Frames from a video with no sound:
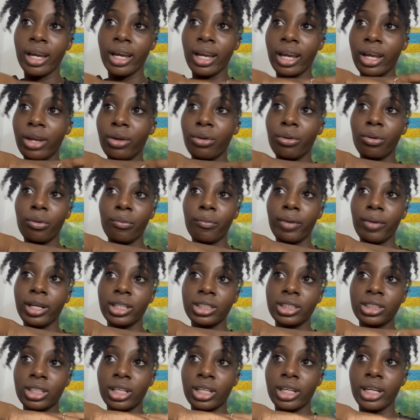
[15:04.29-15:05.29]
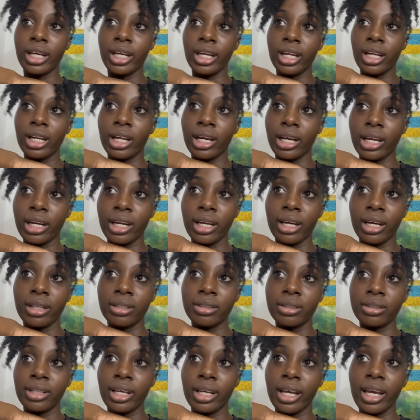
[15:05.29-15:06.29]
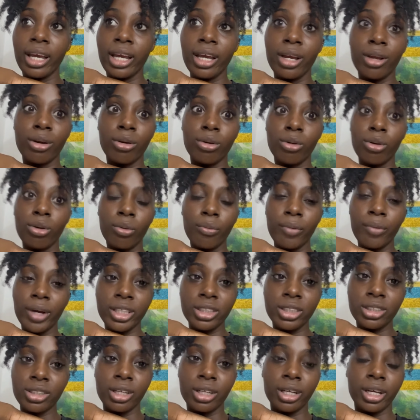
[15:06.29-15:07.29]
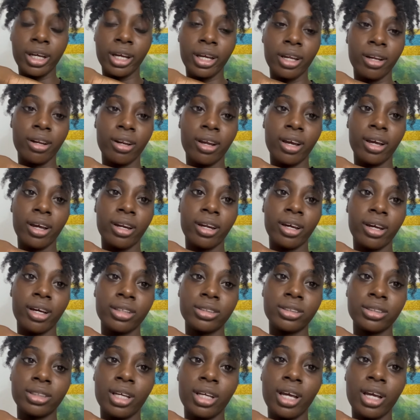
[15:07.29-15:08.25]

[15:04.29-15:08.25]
ain't no way it's gonna end like that. Ain't no way it's gonna end like that.